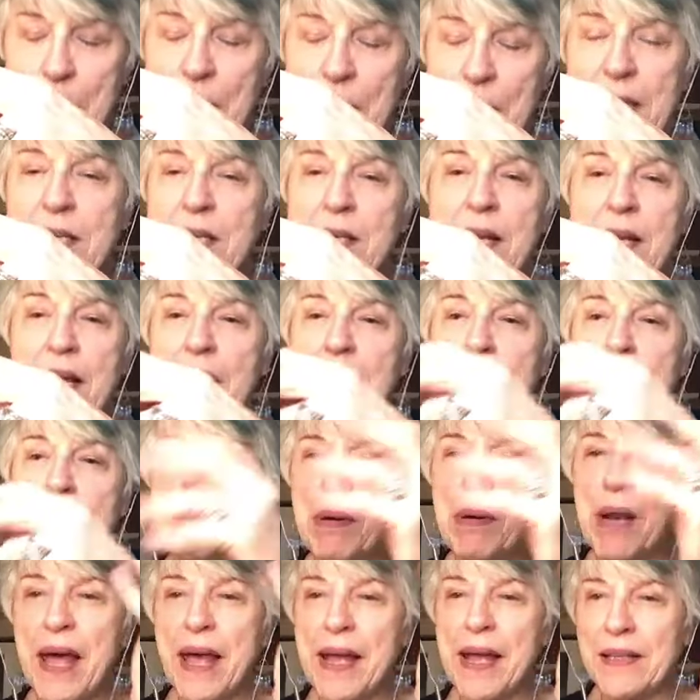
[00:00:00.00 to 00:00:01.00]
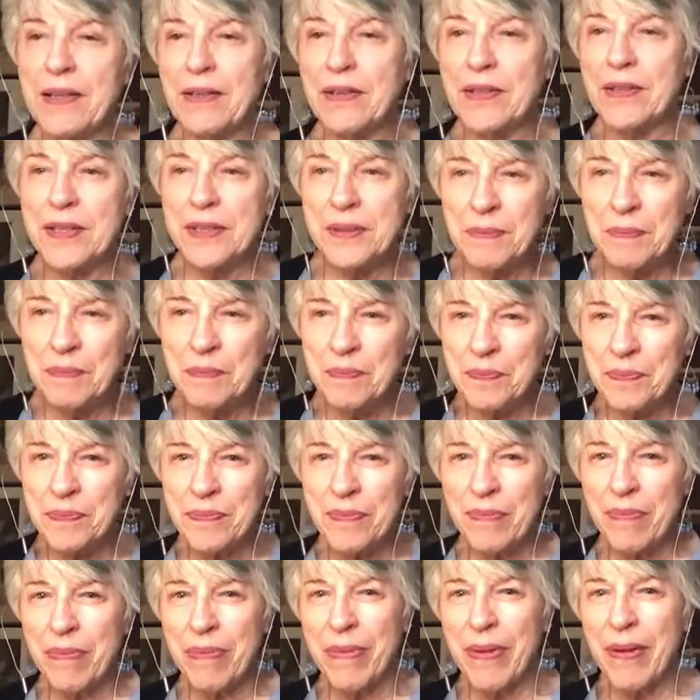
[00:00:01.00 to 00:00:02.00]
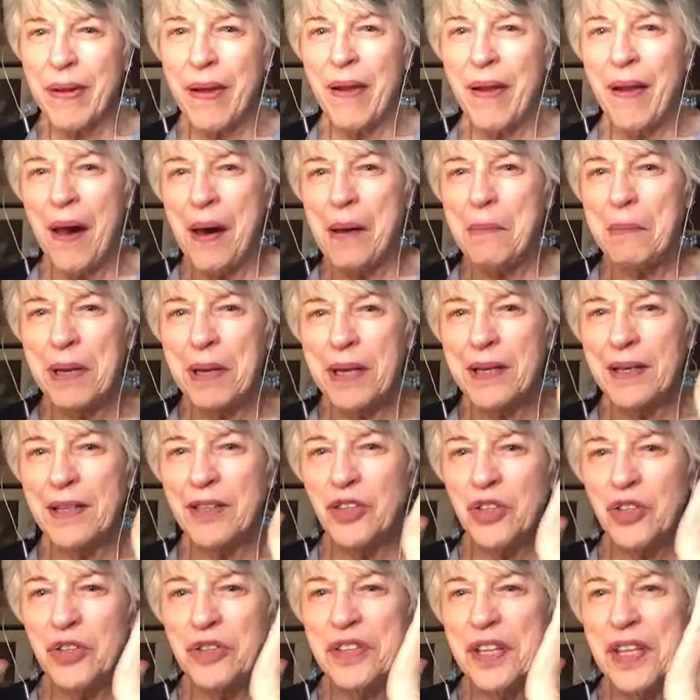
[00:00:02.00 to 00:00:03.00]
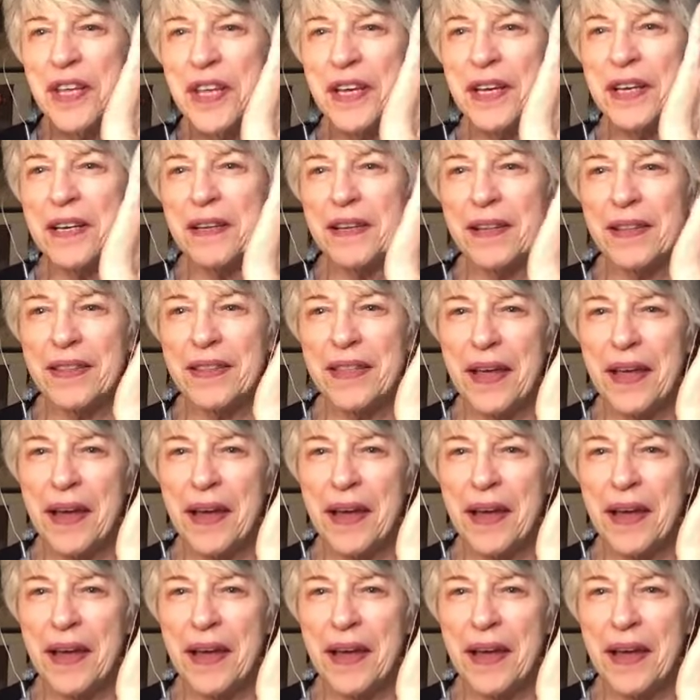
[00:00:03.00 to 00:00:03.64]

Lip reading: the best laid plans, because you think